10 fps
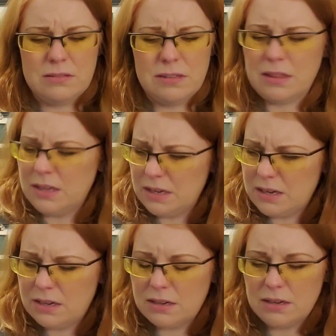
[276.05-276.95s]
I
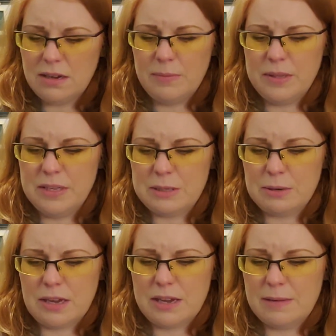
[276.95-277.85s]
think um, unless
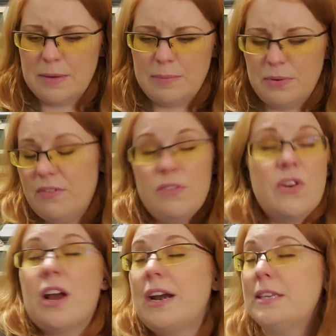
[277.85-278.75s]
we can come up. If you've
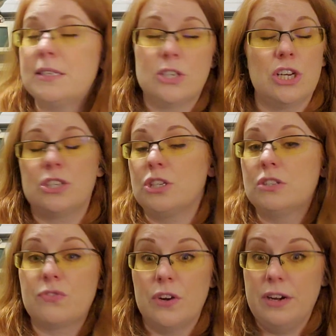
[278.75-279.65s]
got any
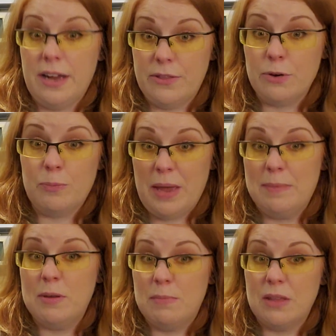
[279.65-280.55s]
suggestions for another
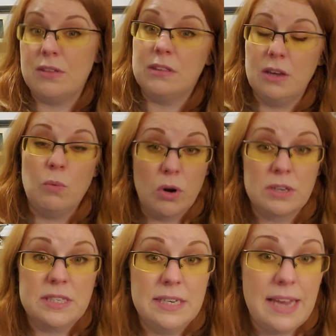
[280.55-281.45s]
payment method that
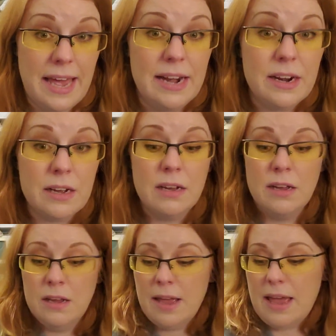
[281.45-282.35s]
works in Canada,
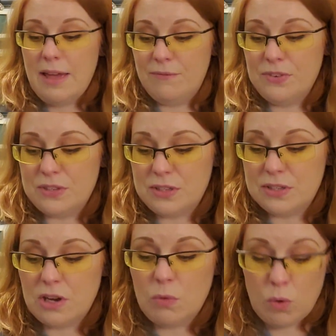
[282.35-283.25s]

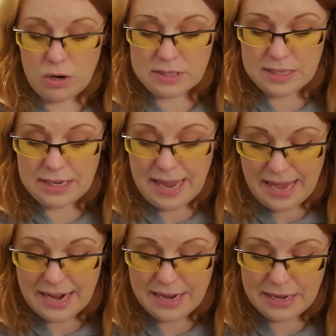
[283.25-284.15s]
emphasis on works in
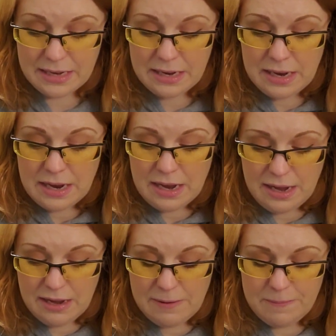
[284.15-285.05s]
Canada.
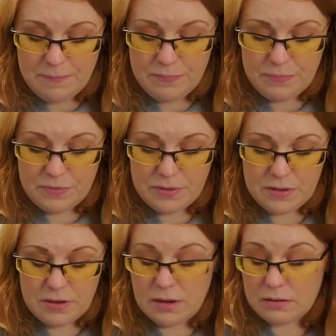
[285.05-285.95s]
Um,
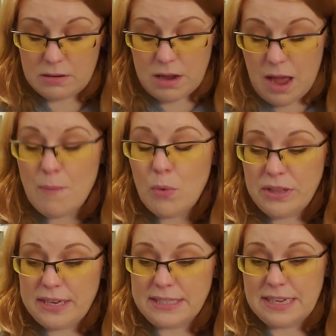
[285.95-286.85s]
uh, I'm
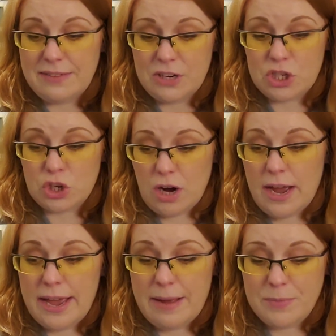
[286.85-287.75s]
willing to give it a
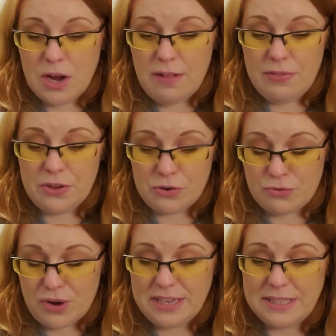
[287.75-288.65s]
try. I'm not the
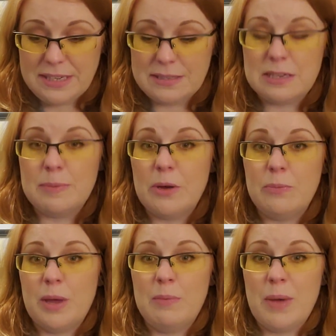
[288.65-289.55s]
craziest about
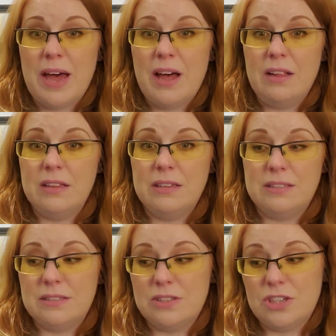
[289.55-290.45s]
PayPal.
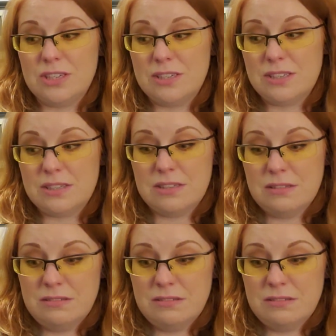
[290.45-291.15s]
It's just,